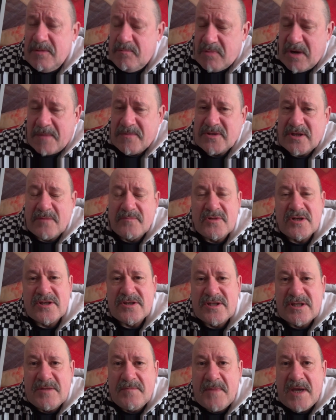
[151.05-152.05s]
Perhaps I'm
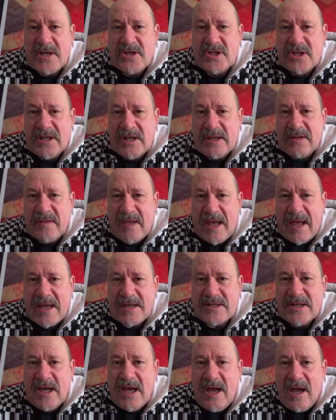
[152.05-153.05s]
just imagining that.